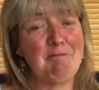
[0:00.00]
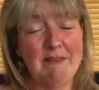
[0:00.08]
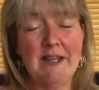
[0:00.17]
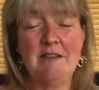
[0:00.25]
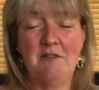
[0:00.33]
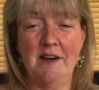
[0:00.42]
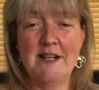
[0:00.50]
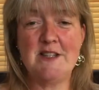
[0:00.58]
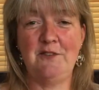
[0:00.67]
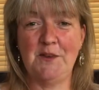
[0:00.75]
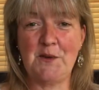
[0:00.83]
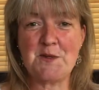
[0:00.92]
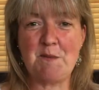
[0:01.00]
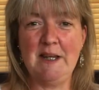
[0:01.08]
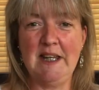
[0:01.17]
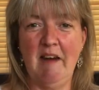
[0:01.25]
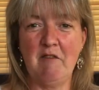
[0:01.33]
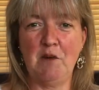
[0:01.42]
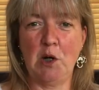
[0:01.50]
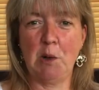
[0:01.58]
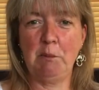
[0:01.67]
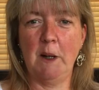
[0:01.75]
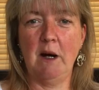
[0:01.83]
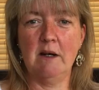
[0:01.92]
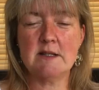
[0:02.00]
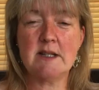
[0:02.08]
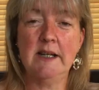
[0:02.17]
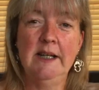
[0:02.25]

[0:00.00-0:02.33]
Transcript: it's very difficult to be that far apart.